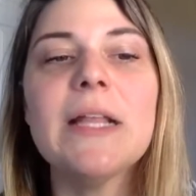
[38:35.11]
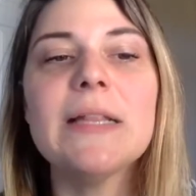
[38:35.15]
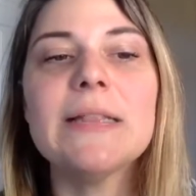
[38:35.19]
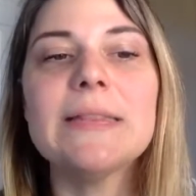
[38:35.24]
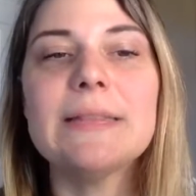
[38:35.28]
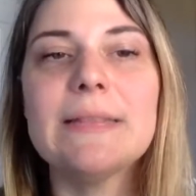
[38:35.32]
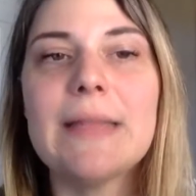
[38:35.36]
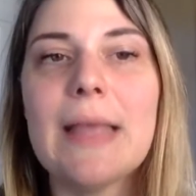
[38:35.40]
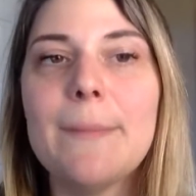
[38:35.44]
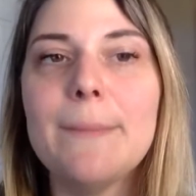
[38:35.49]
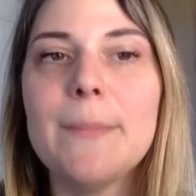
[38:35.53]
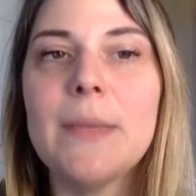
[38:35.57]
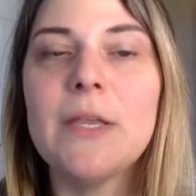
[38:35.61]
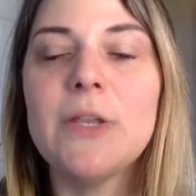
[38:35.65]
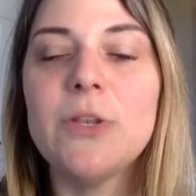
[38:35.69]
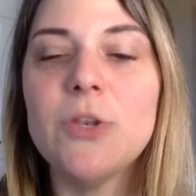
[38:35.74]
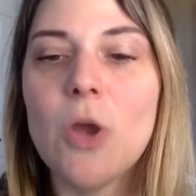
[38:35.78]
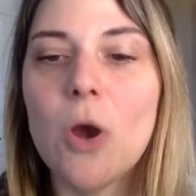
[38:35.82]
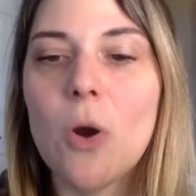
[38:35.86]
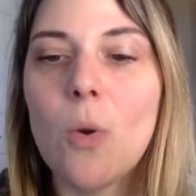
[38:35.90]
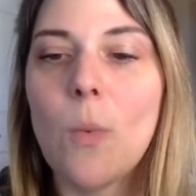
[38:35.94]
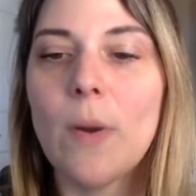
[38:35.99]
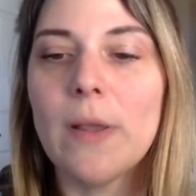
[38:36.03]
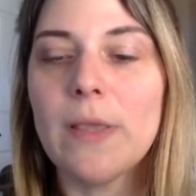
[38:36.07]
Let me
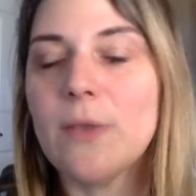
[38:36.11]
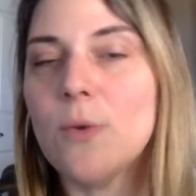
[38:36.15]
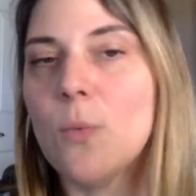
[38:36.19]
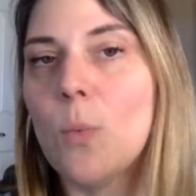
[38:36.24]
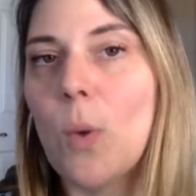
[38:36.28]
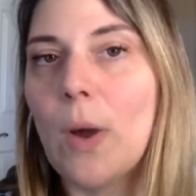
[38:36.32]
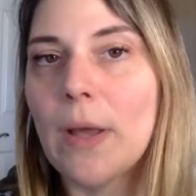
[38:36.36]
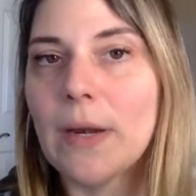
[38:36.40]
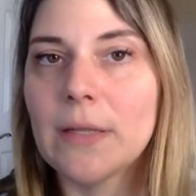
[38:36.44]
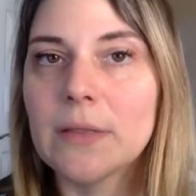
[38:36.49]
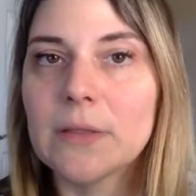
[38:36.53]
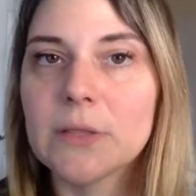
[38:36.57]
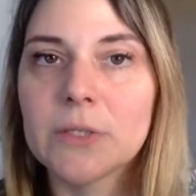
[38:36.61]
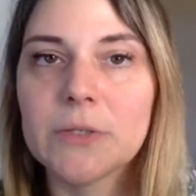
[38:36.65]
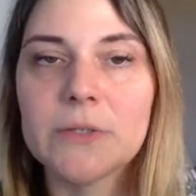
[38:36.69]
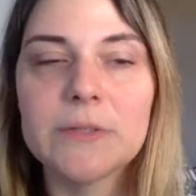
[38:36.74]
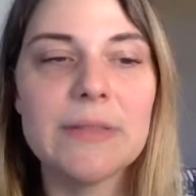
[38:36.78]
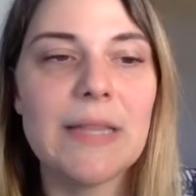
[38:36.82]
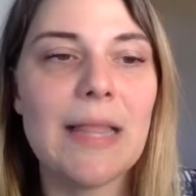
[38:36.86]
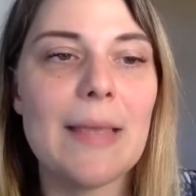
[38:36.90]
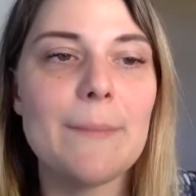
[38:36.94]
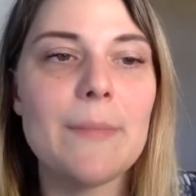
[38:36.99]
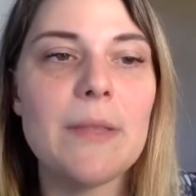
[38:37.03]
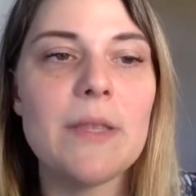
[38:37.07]
know what you want to learn.
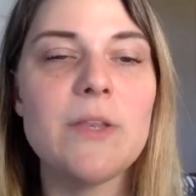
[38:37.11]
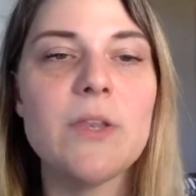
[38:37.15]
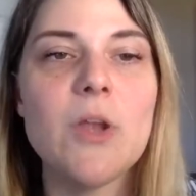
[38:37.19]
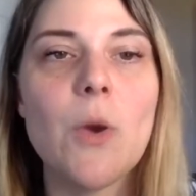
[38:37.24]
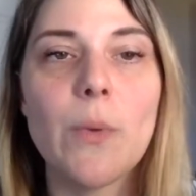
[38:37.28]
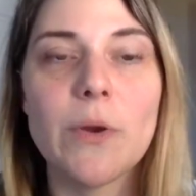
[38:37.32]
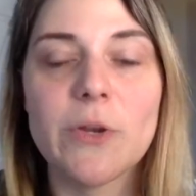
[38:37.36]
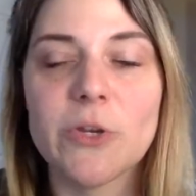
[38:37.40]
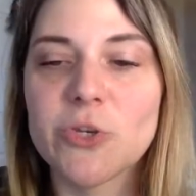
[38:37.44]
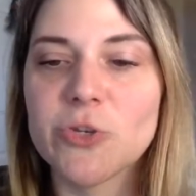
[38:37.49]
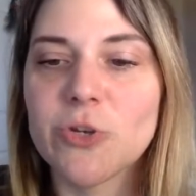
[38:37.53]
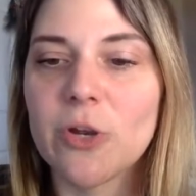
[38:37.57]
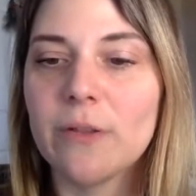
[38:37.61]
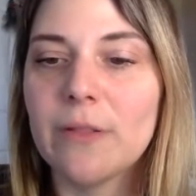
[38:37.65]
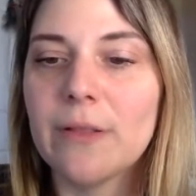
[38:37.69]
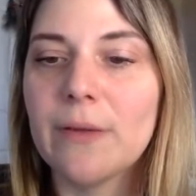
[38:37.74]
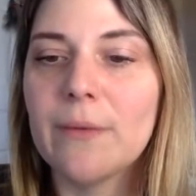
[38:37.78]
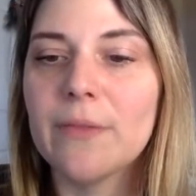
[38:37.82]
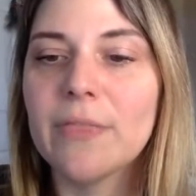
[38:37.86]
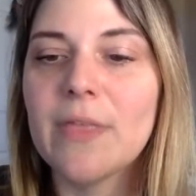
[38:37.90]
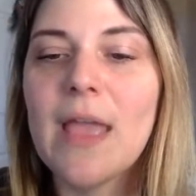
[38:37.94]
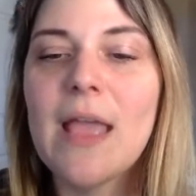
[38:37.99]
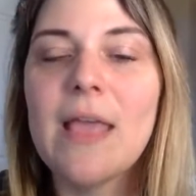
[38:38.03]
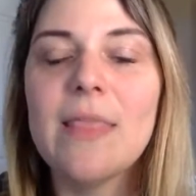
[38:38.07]
Let me know what you're struggling
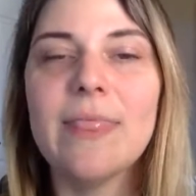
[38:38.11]
with.